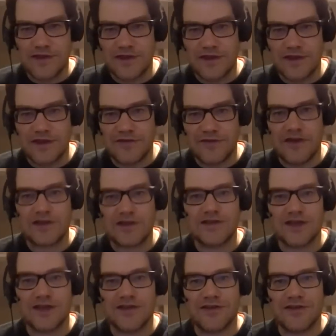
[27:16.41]
They did an event
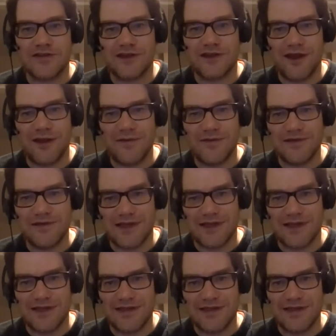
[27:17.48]
together, and it was like